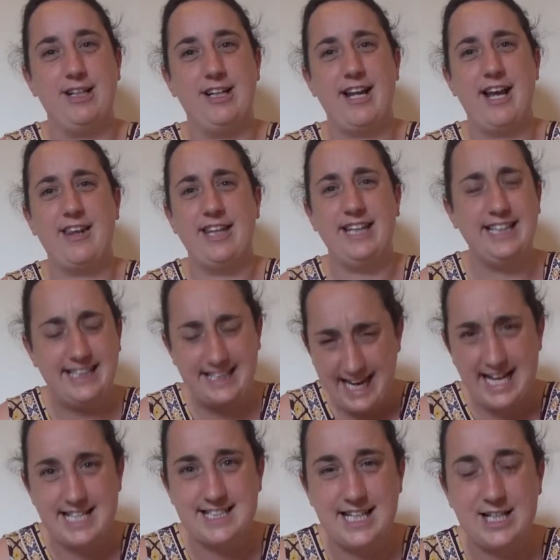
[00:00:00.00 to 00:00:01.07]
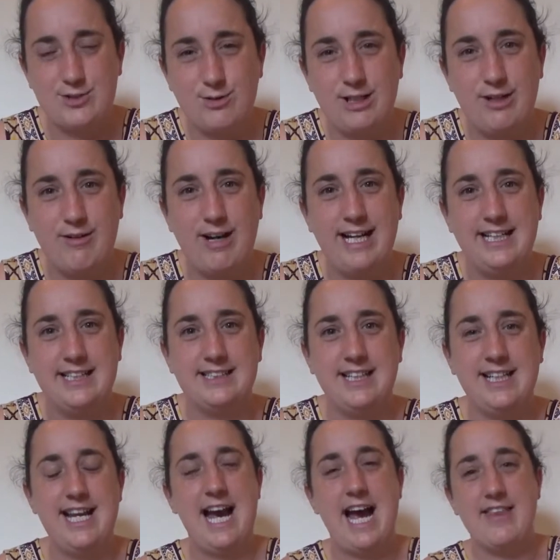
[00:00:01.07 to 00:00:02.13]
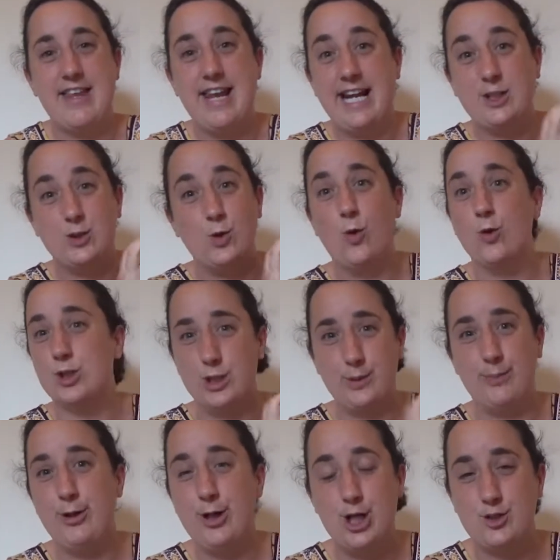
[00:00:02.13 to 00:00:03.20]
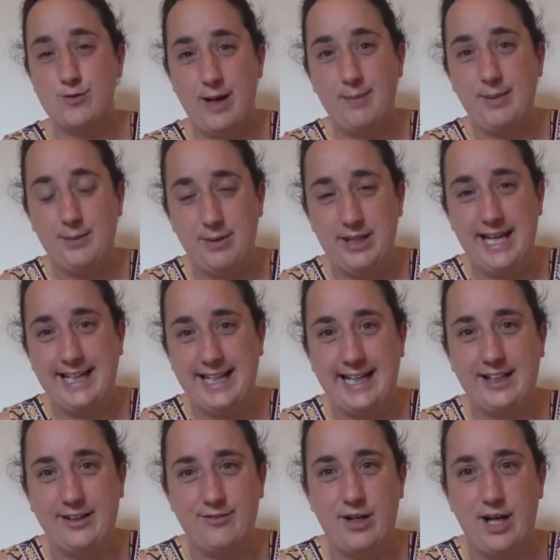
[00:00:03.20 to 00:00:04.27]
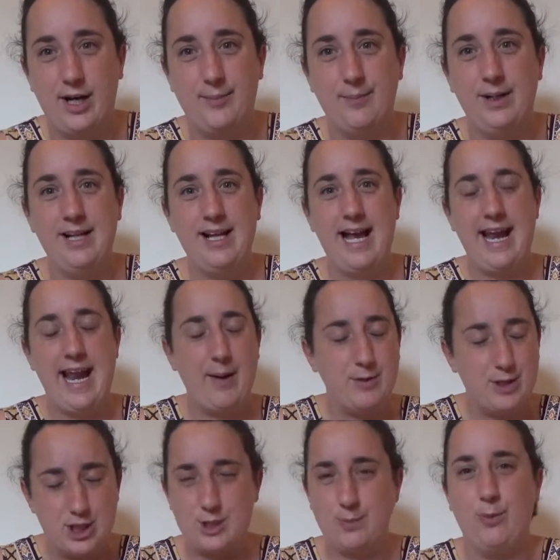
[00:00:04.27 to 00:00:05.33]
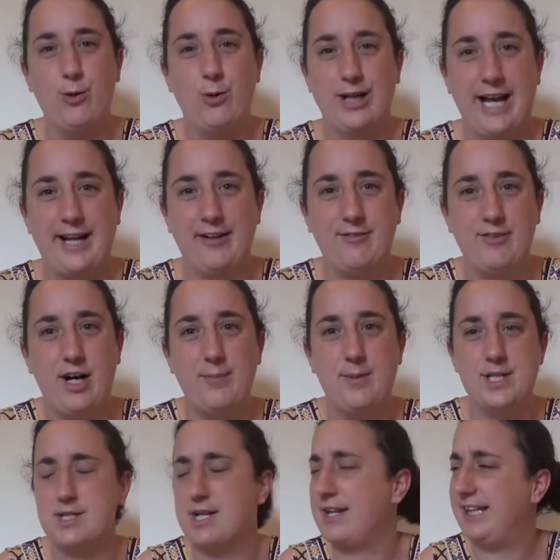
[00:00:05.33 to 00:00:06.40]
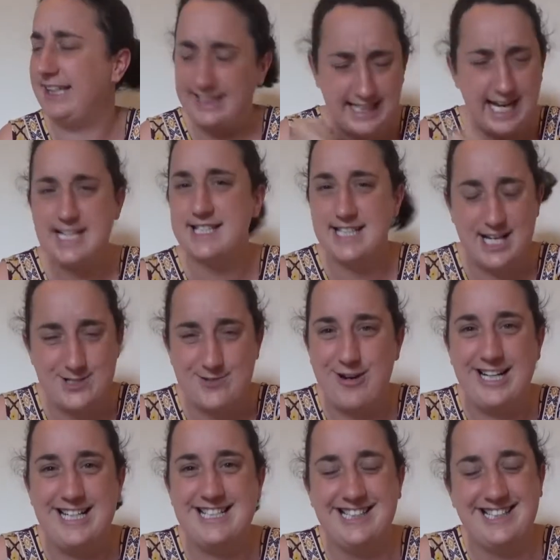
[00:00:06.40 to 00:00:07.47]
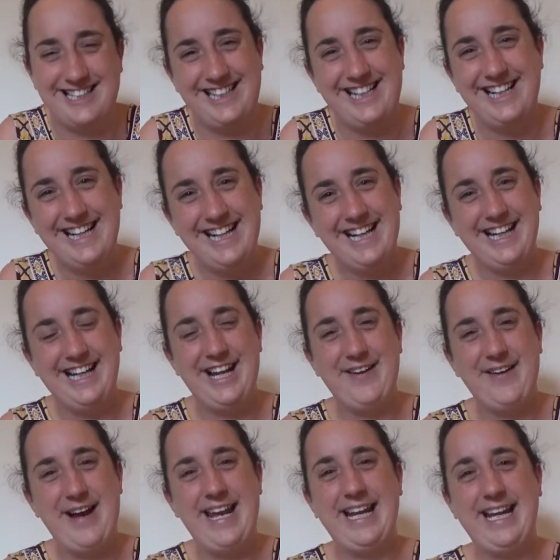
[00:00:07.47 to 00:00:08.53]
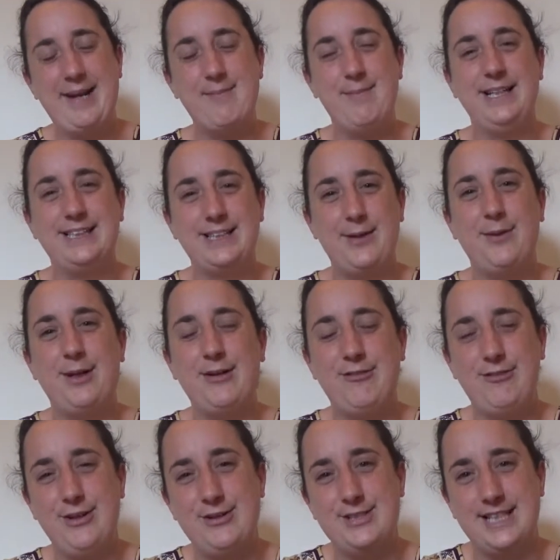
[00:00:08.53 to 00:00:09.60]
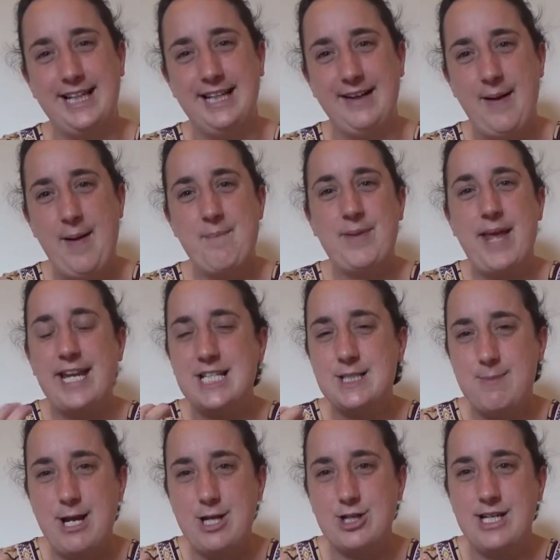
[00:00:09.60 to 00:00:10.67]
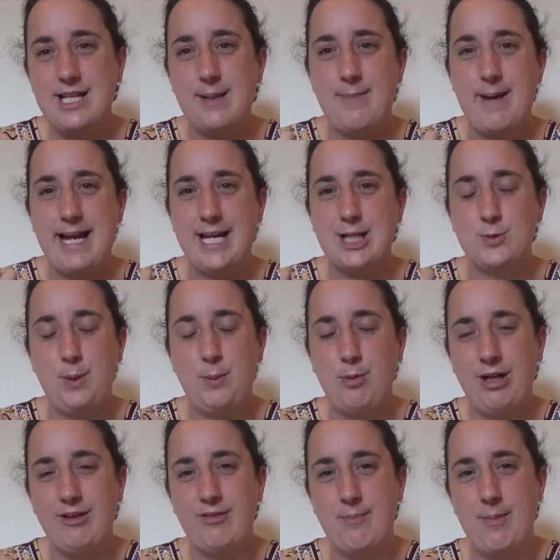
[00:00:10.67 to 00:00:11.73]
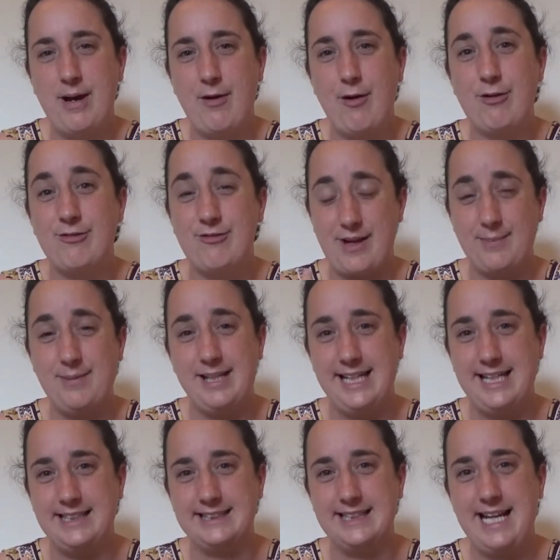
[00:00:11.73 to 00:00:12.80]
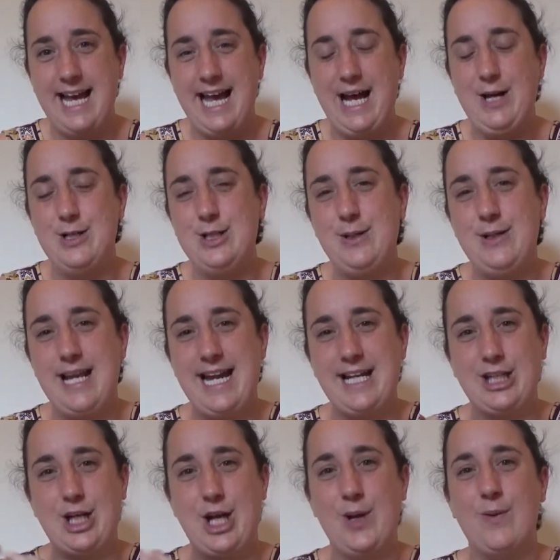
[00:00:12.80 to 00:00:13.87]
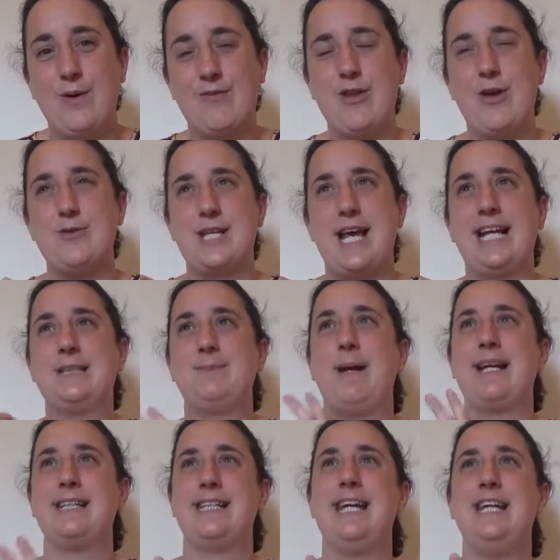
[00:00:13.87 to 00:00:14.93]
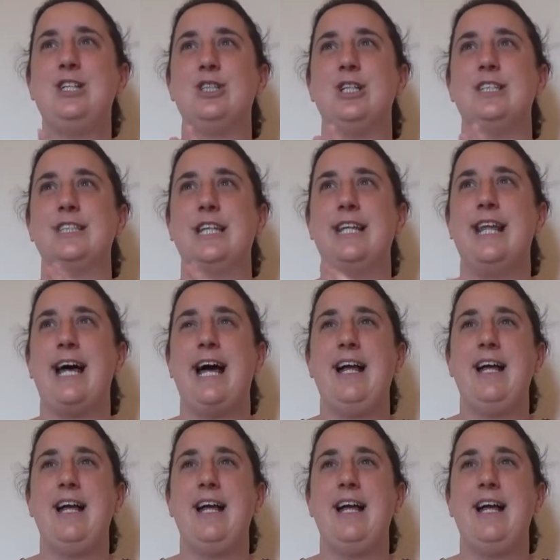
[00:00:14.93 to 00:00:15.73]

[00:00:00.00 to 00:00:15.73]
and I think, yes, that's really right. And then I talk to the Burge family with their cattle farm and how we should support cattle farmers, and I think, yes, that's right. You know, and it can be so confusing. And especially the baggage we bring from our own families. How do you let go of those expectations and that